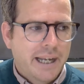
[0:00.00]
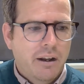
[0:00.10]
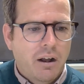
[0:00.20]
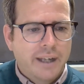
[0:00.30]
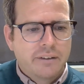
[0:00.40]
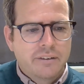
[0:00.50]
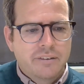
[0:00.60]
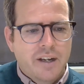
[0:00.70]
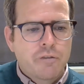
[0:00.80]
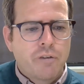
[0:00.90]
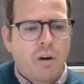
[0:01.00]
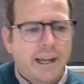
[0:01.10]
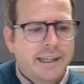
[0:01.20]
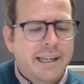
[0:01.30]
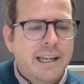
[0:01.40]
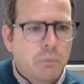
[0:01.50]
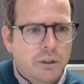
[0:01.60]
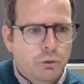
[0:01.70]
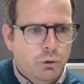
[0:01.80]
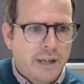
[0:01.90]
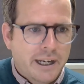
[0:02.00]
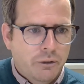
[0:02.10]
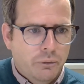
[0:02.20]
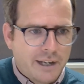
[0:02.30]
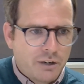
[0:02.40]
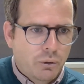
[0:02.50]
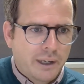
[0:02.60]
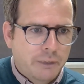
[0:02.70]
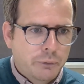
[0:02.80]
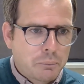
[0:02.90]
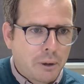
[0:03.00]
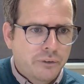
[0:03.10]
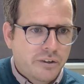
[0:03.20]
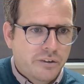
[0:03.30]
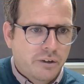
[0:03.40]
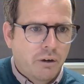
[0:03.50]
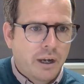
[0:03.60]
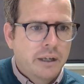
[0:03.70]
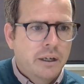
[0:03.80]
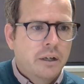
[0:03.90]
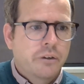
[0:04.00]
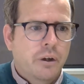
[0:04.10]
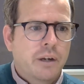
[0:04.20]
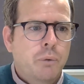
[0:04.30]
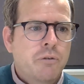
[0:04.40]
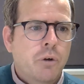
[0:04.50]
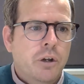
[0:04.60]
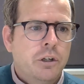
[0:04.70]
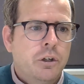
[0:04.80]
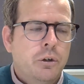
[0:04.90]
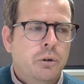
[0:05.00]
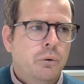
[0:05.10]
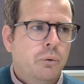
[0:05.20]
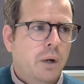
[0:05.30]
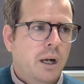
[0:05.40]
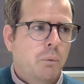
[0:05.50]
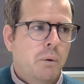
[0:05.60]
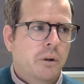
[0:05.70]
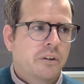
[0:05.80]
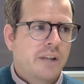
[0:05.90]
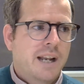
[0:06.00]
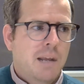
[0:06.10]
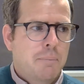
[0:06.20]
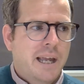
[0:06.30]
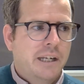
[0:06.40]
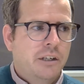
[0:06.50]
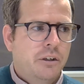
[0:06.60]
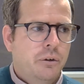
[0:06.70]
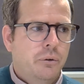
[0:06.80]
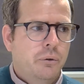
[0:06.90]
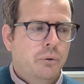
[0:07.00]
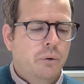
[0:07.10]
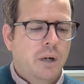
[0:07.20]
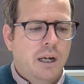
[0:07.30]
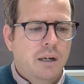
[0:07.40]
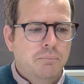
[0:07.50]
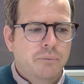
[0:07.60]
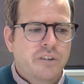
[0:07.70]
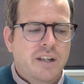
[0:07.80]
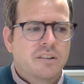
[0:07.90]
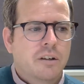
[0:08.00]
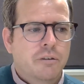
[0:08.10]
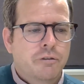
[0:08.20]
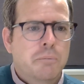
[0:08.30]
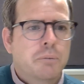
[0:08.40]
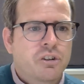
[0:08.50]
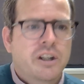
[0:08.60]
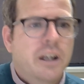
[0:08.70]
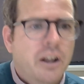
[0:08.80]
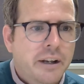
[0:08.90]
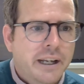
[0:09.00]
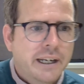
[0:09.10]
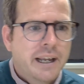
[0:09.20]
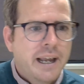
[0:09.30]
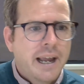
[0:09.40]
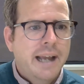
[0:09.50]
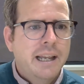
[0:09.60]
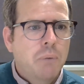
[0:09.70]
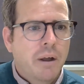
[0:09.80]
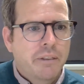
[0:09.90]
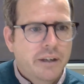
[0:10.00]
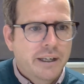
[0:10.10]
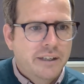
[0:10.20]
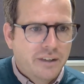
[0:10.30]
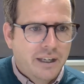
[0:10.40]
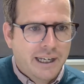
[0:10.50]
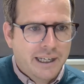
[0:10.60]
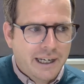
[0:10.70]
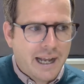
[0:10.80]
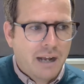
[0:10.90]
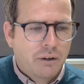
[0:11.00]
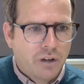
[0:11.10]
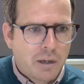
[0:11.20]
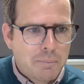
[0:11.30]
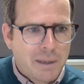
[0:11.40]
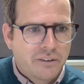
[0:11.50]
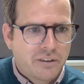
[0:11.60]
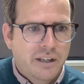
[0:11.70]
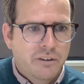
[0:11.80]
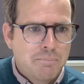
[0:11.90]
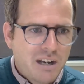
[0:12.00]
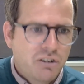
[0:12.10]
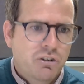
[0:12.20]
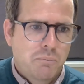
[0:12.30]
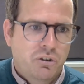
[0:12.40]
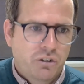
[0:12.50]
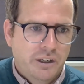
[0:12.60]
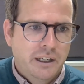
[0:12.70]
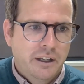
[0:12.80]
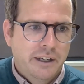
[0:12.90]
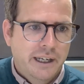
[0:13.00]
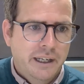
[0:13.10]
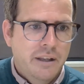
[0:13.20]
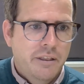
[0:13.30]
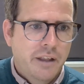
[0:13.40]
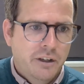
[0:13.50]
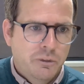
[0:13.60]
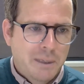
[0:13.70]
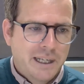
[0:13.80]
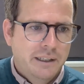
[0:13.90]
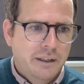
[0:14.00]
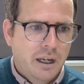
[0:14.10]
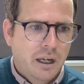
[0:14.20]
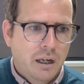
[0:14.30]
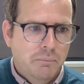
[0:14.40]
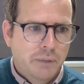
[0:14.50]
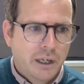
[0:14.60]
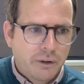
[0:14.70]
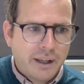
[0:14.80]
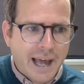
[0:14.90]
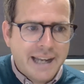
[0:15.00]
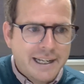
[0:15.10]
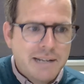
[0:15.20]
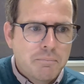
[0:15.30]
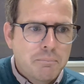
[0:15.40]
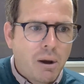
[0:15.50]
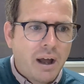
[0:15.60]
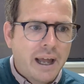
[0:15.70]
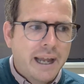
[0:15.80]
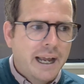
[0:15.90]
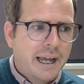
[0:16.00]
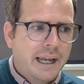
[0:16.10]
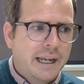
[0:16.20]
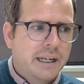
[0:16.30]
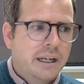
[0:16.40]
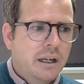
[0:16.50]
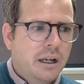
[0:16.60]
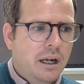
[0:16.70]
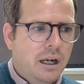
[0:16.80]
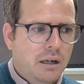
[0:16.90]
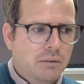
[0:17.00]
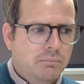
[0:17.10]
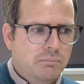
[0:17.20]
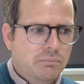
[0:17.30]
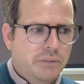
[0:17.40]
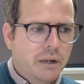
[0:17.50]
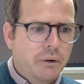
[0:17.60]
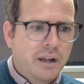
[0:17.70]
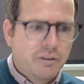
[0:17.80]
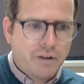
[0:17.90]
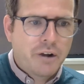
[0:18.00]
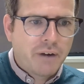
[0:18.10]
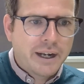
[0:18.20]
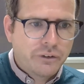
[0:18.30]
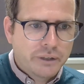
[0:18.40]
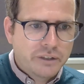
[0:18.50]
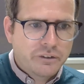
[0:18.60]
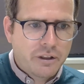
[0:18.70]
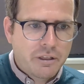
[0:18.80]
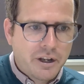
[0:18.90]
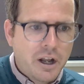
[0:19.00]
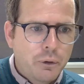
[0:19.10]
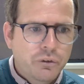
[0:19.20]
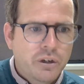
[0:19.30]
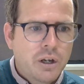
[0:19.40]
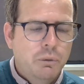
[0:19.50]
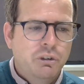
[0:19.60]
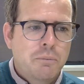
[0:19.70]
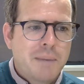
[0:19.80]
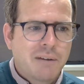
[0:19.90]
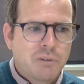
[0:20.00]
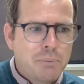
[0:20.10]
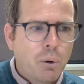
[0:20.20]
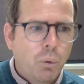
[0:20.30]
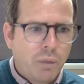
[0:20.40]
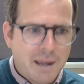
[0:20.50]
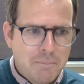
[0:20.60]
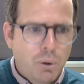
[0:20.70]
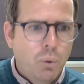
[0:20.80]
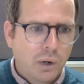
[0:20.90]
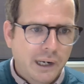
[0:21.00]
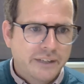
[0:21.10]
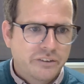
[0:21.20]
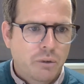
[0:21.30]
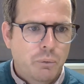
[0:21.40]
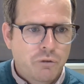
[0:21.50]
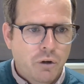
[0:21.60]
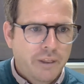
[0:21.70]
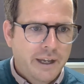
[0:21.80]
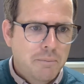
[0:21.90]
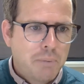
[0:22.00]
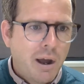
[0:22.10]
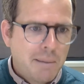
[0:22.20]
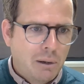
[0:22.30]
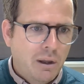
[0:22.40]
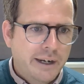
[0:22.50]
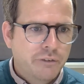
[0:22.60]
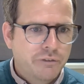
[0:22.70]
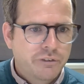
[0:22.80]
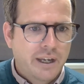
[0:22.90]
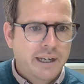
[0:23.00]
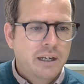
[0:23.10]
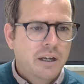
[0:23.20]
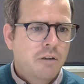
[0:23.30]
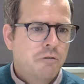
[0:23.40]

again, identifying keywords through natural language processing, right? So if we've got a new, uh, we want to stand up a new um, center for machine learning anyone that is in our database that has mentioned machine learning that has been um, you know added in by a um, you know a fundraiser into the notes we should be able to pull that and pull a list so we've got then a pipeline of say